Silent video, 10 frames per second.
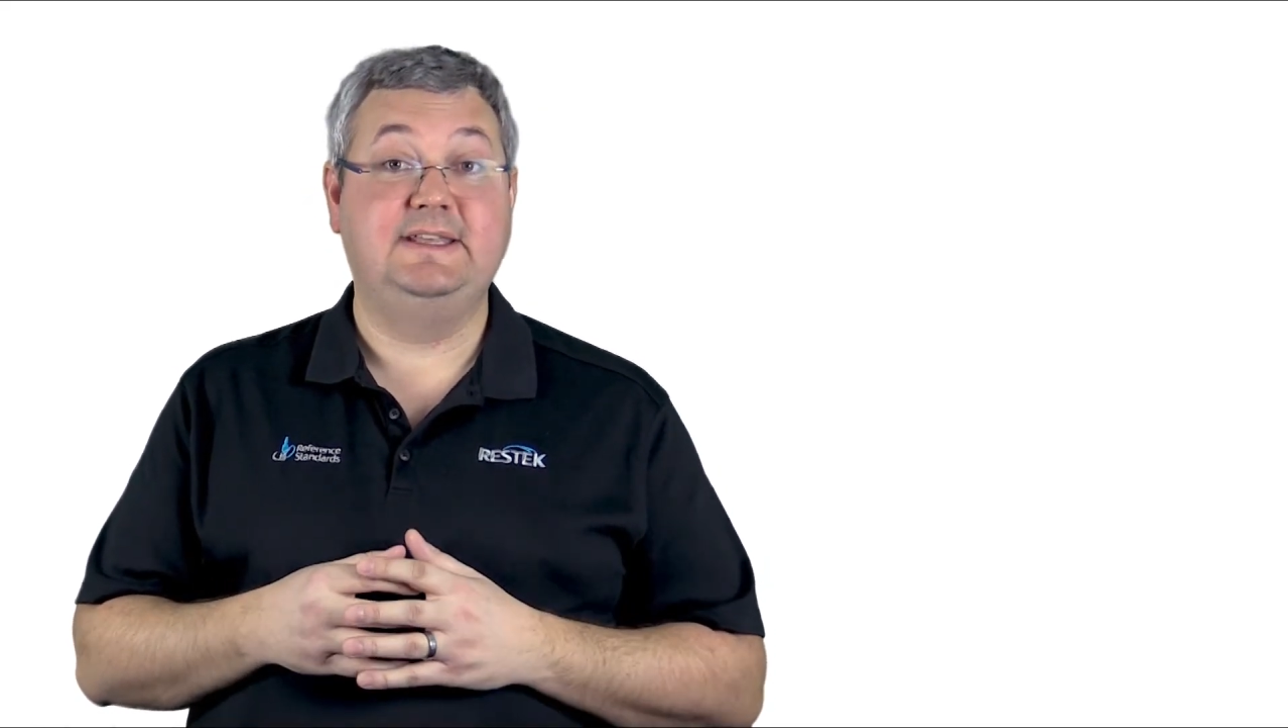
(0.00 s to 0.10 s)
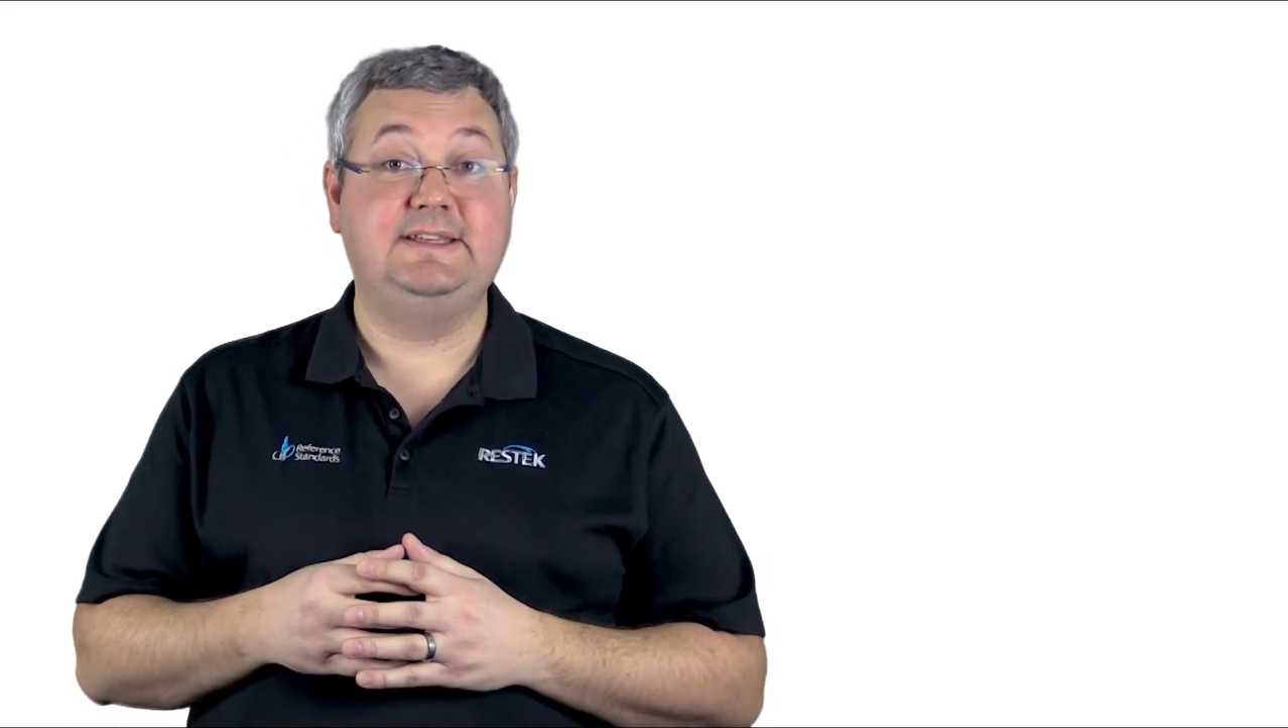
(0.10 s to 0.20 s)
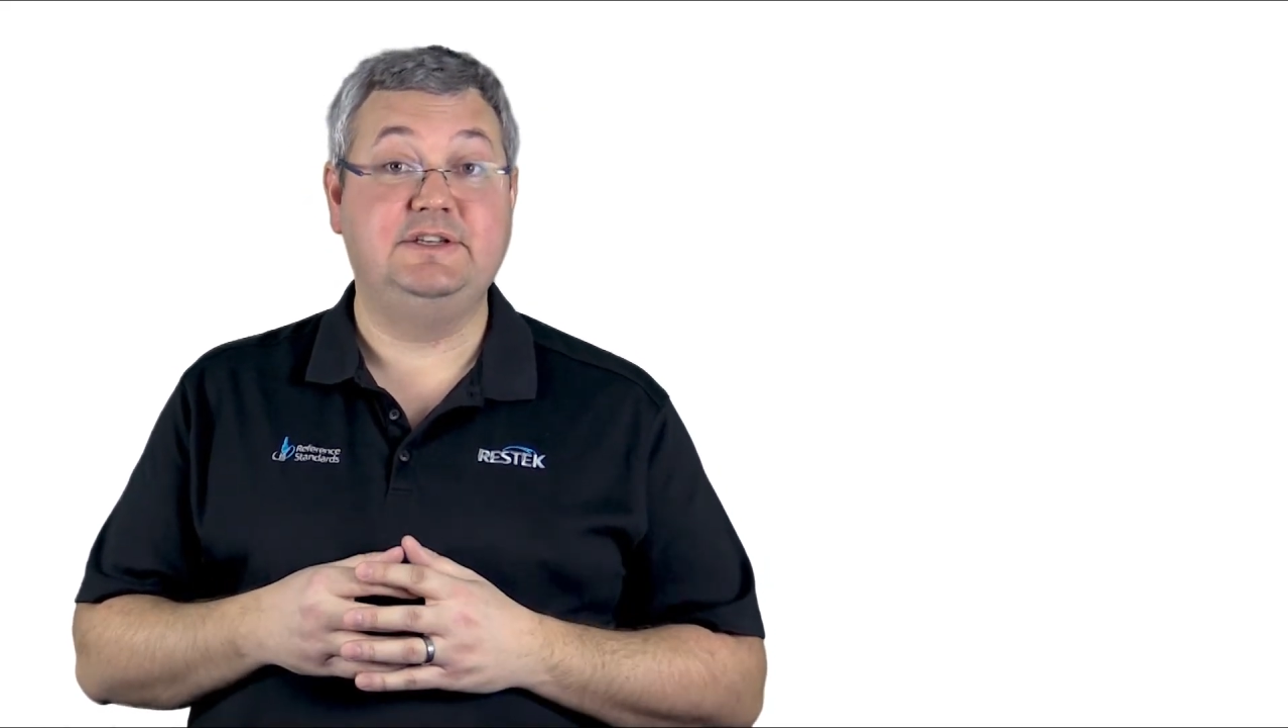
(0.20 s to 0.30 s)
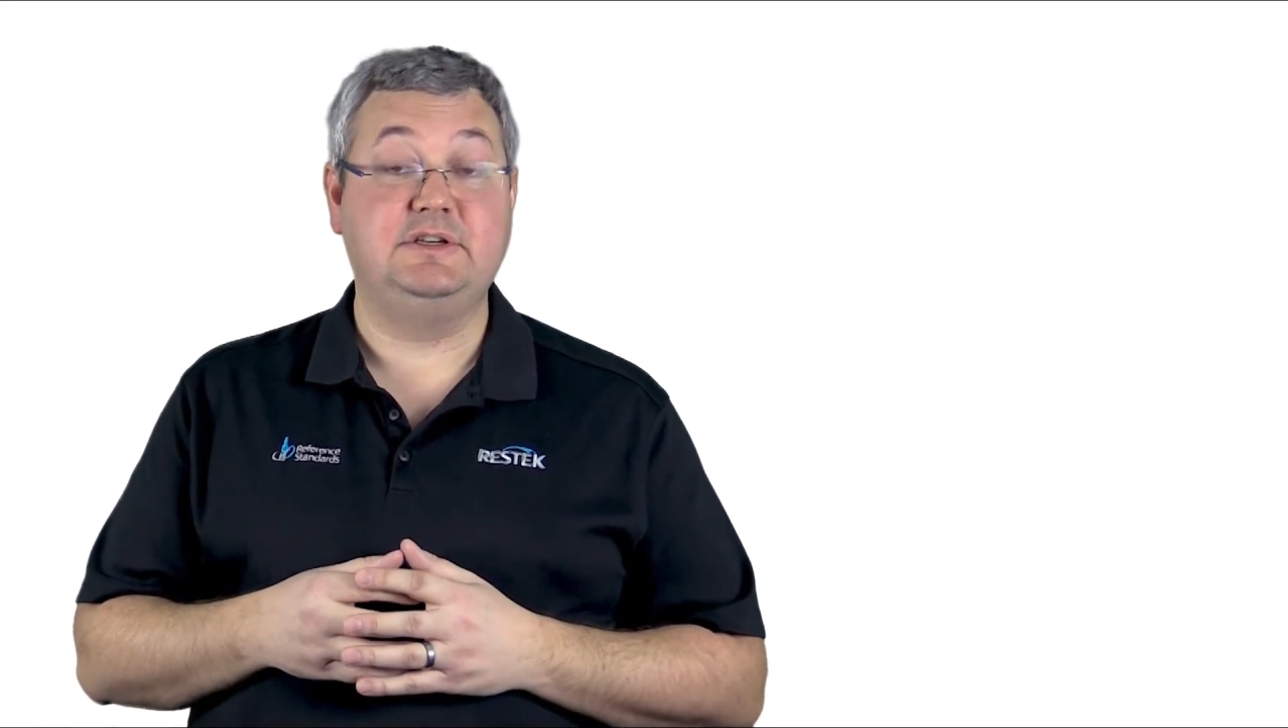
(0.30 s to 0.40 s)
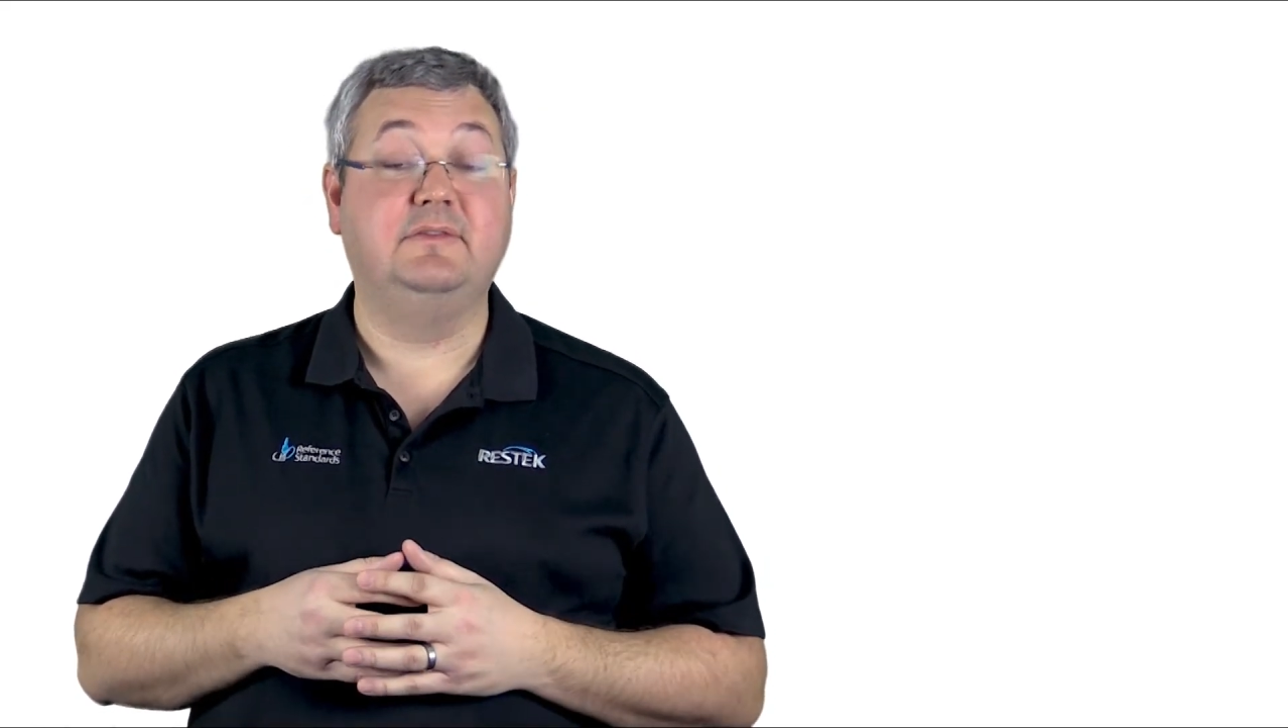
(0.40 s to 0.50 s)

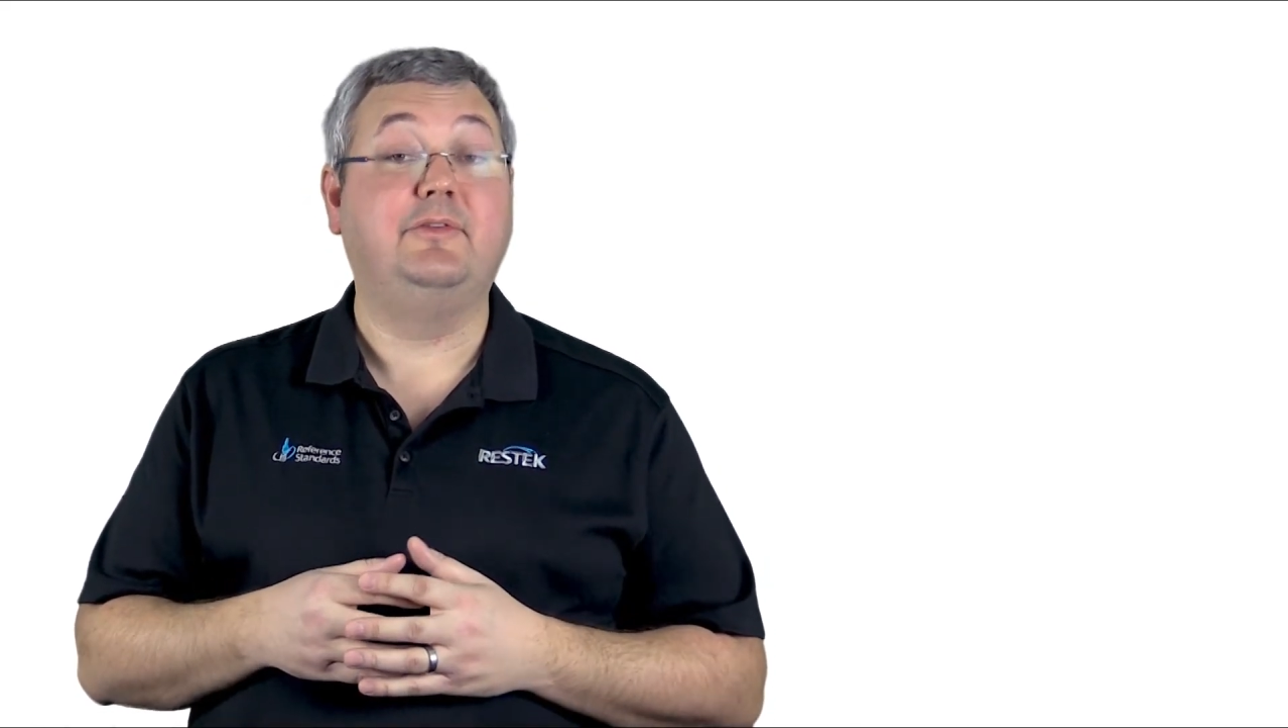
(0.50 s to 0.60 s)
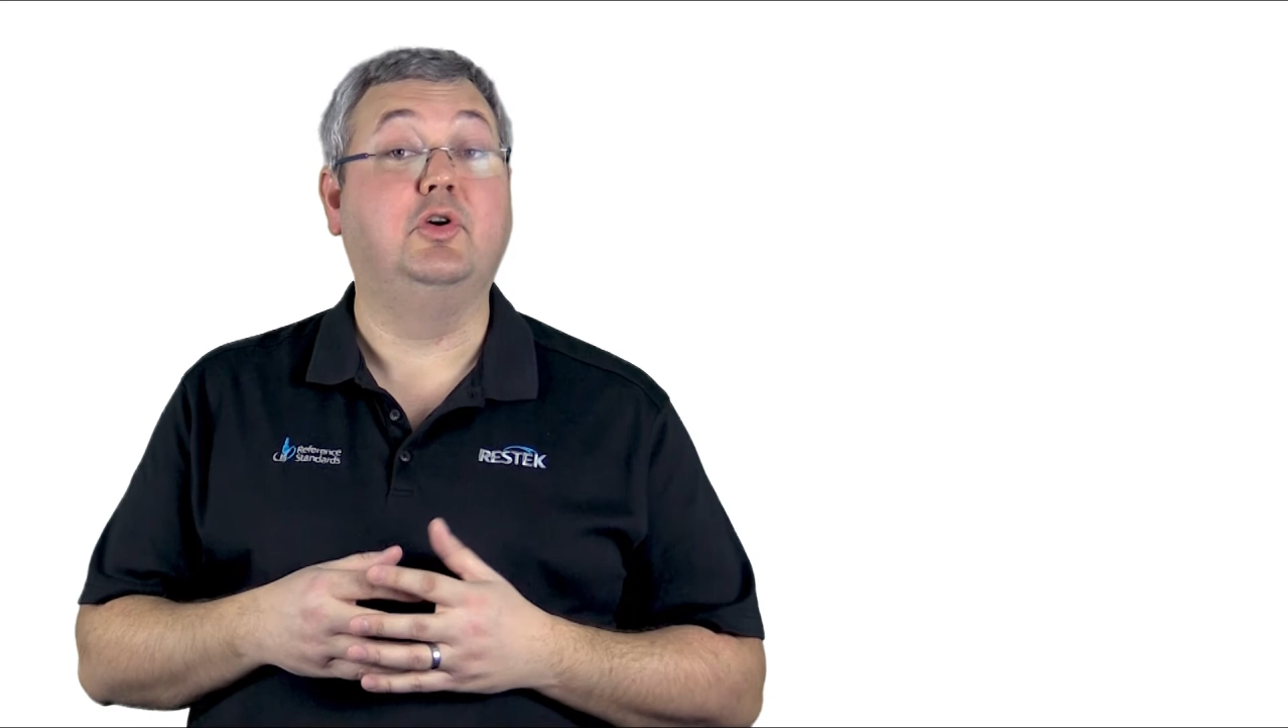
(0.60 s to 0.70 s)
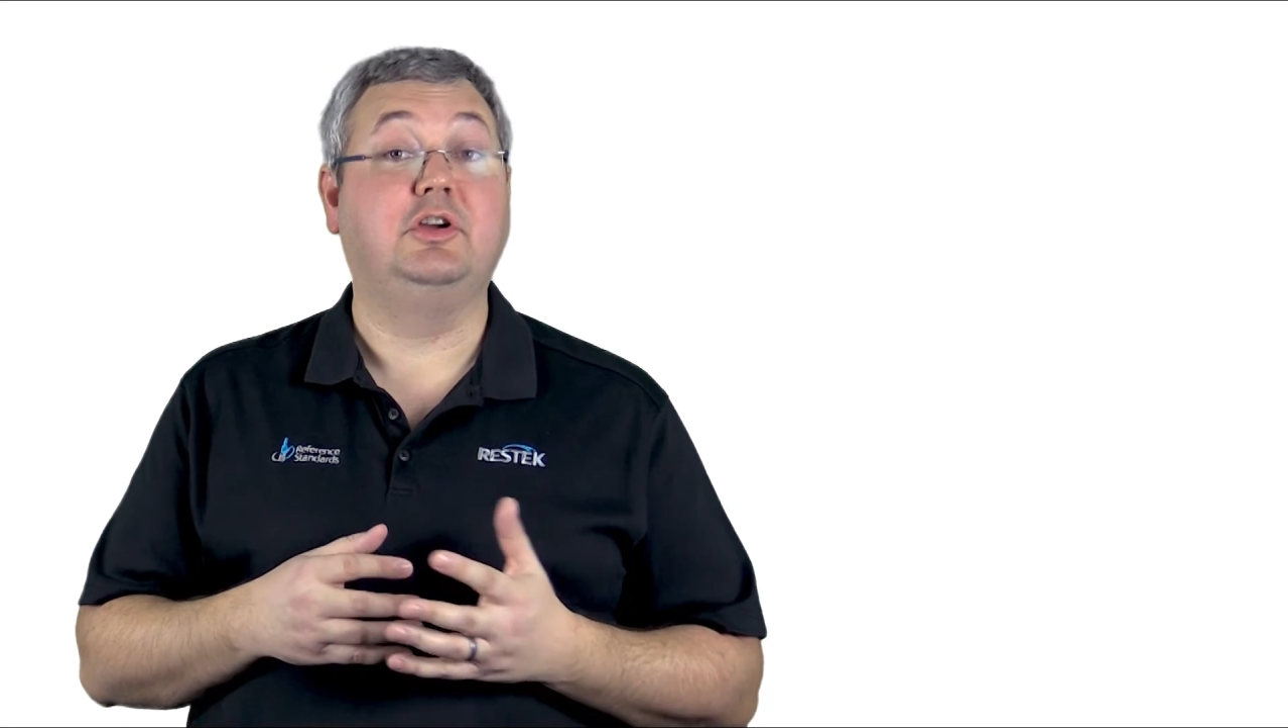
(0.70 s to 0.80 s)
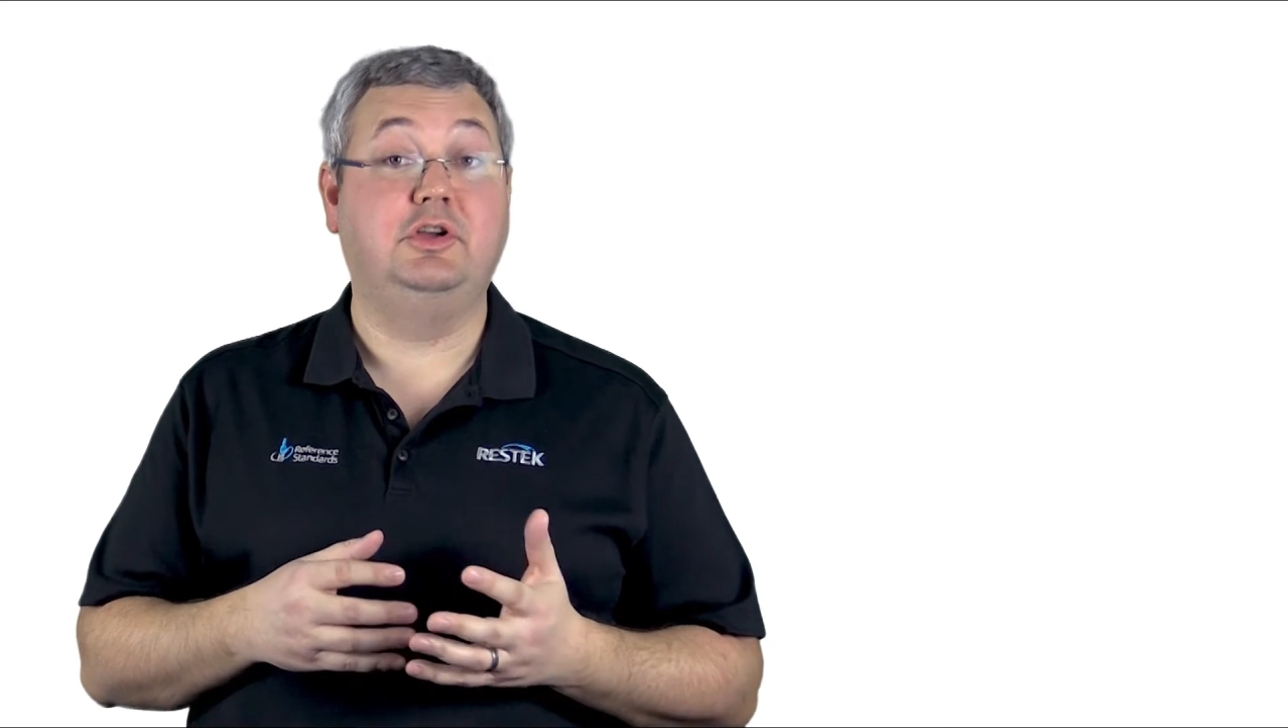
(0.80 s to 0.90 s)
attention for a